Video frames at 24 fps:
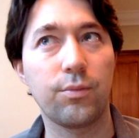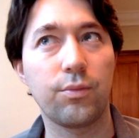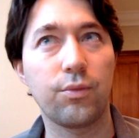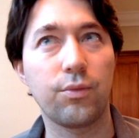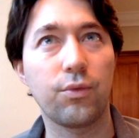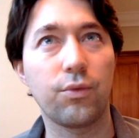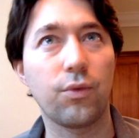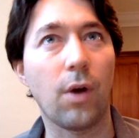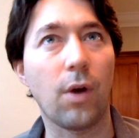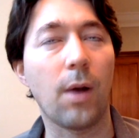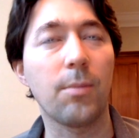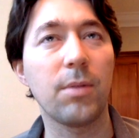
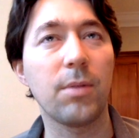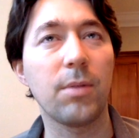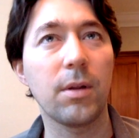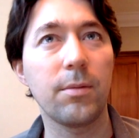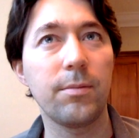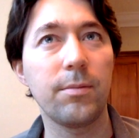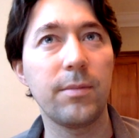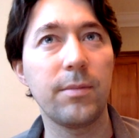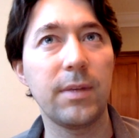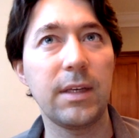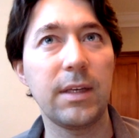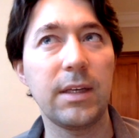
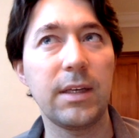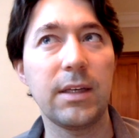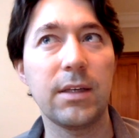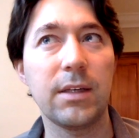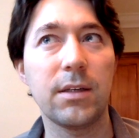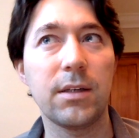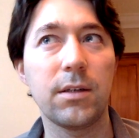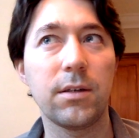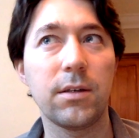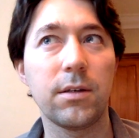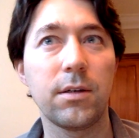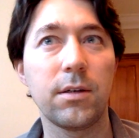problem
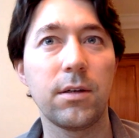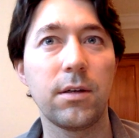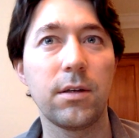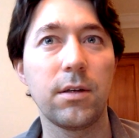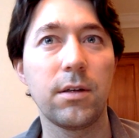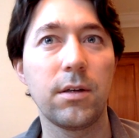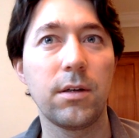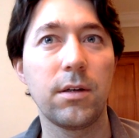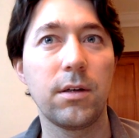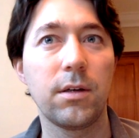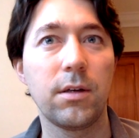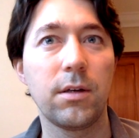in,
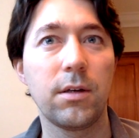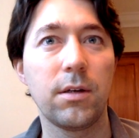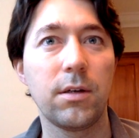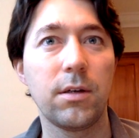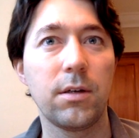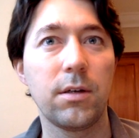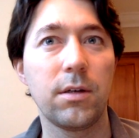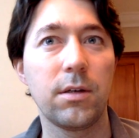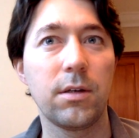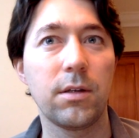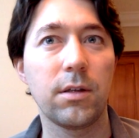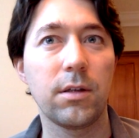
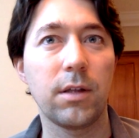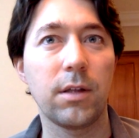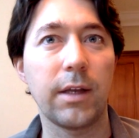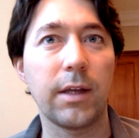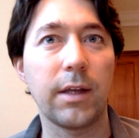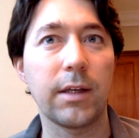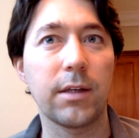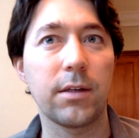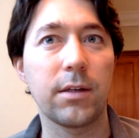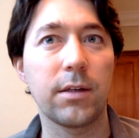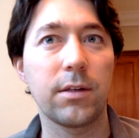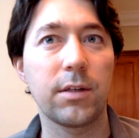
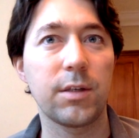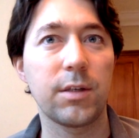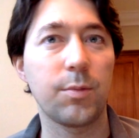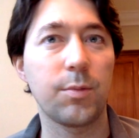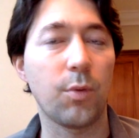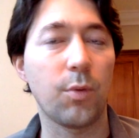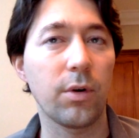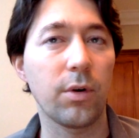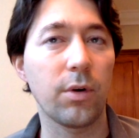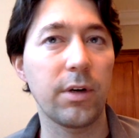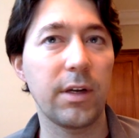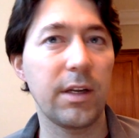like,
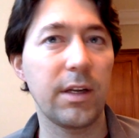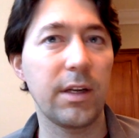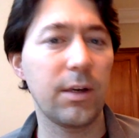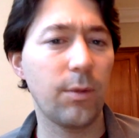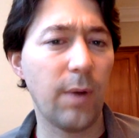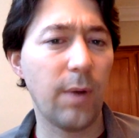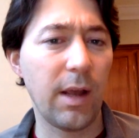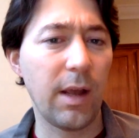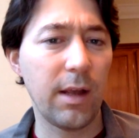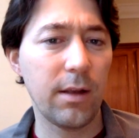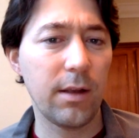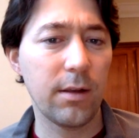sport in a
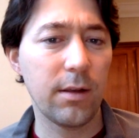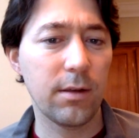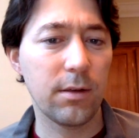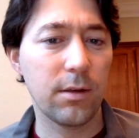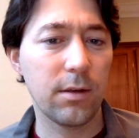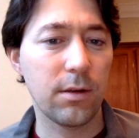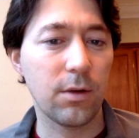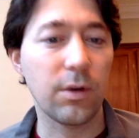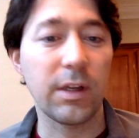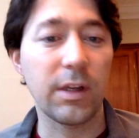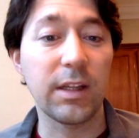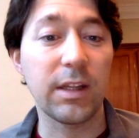way,
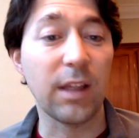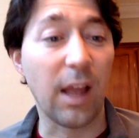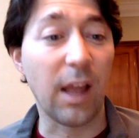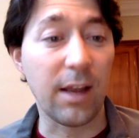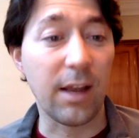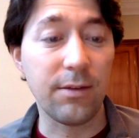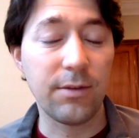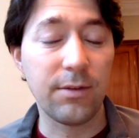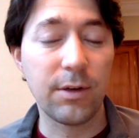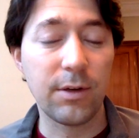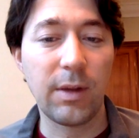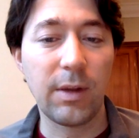or in
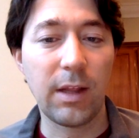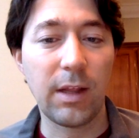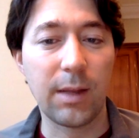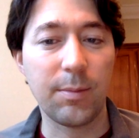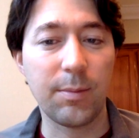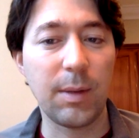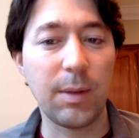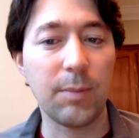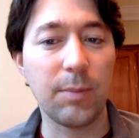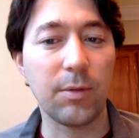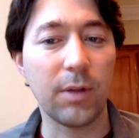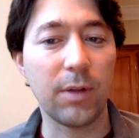life in a way. Like
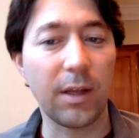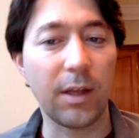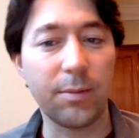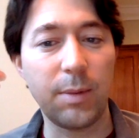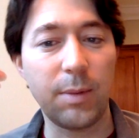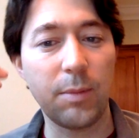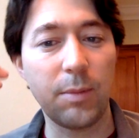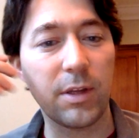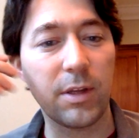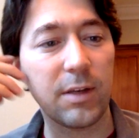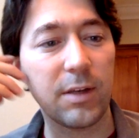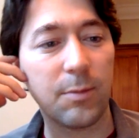people
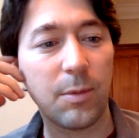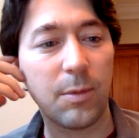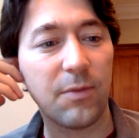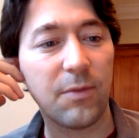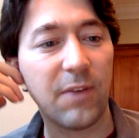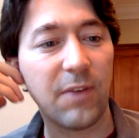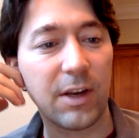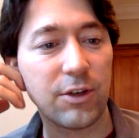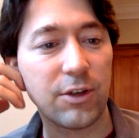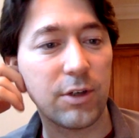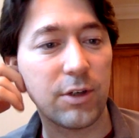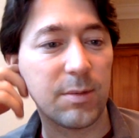think of
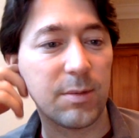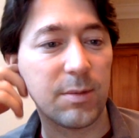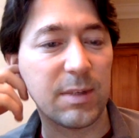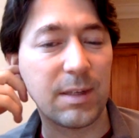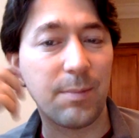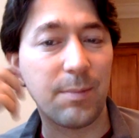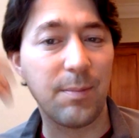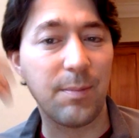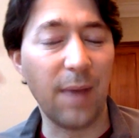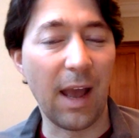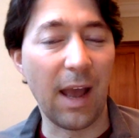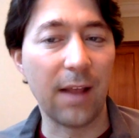perfectionism as a
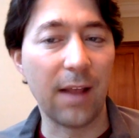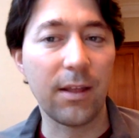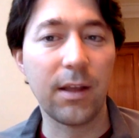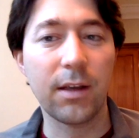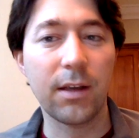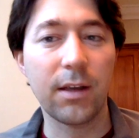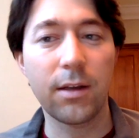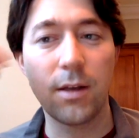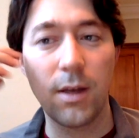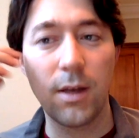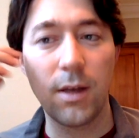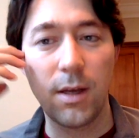bad
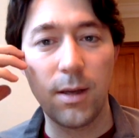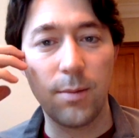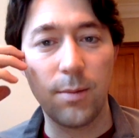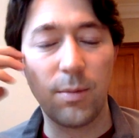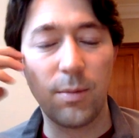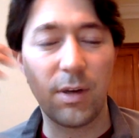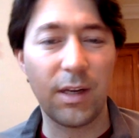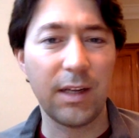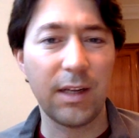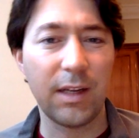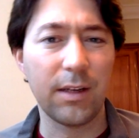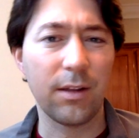thing,
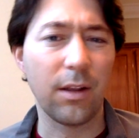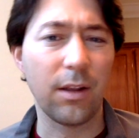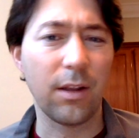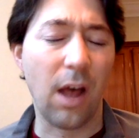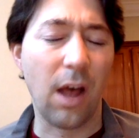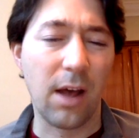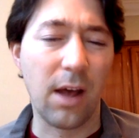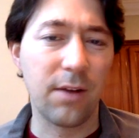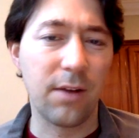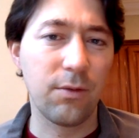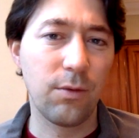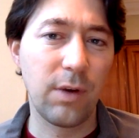but in a
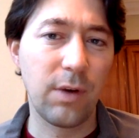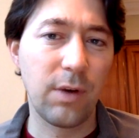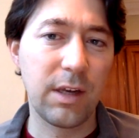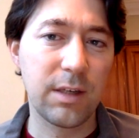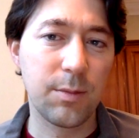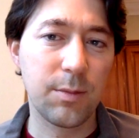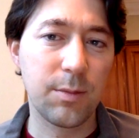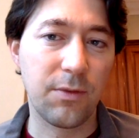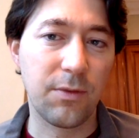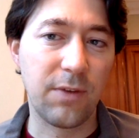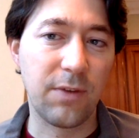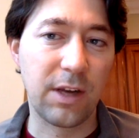lot of ways
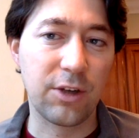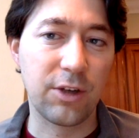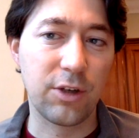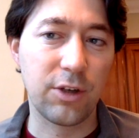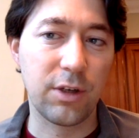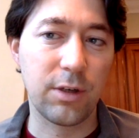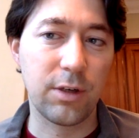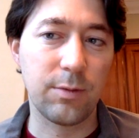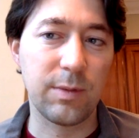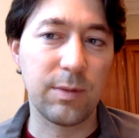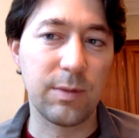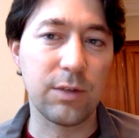
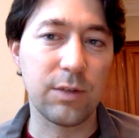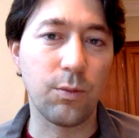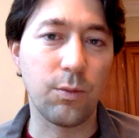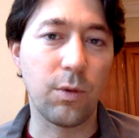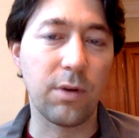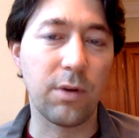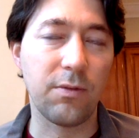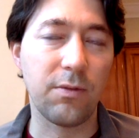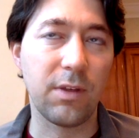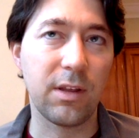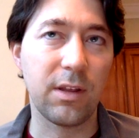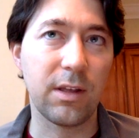perfectionism is one
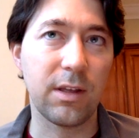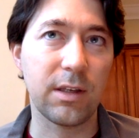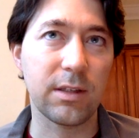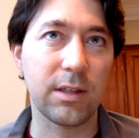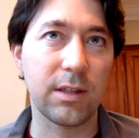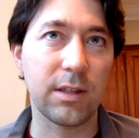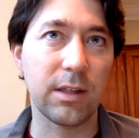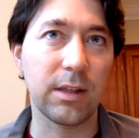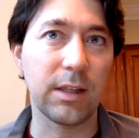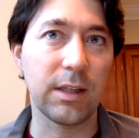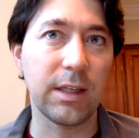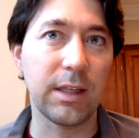of the things
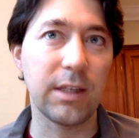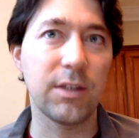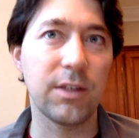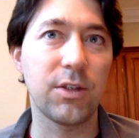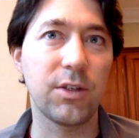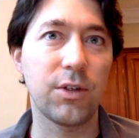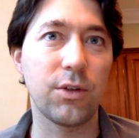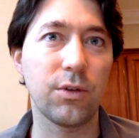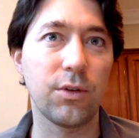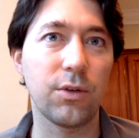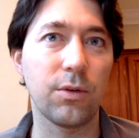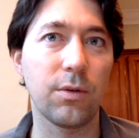that leads
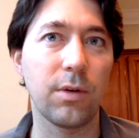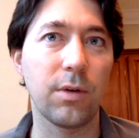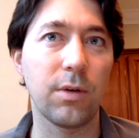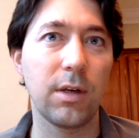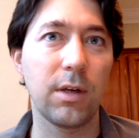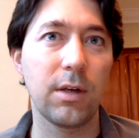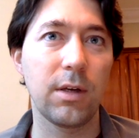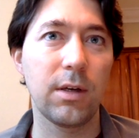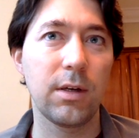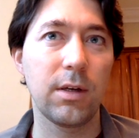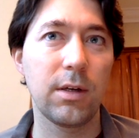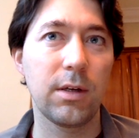to
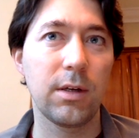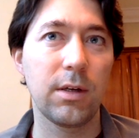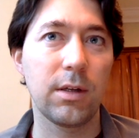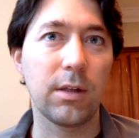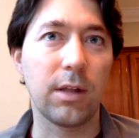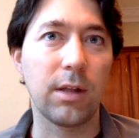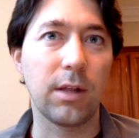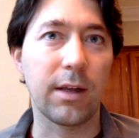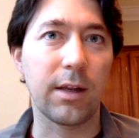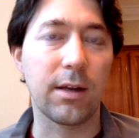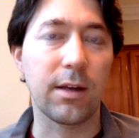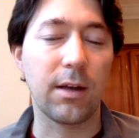
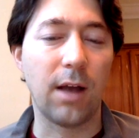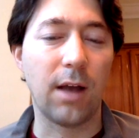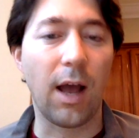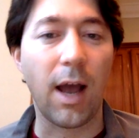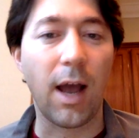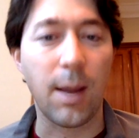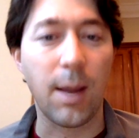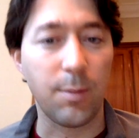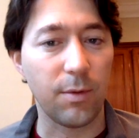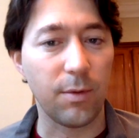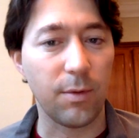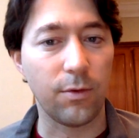like high
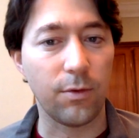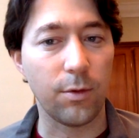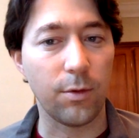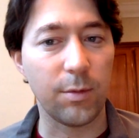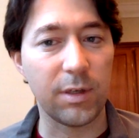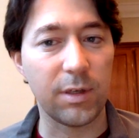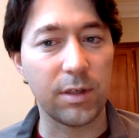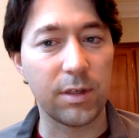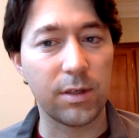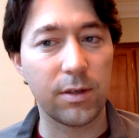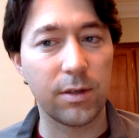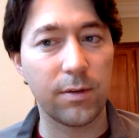
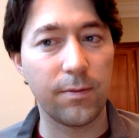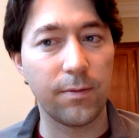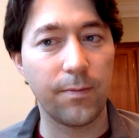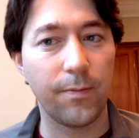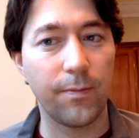performance.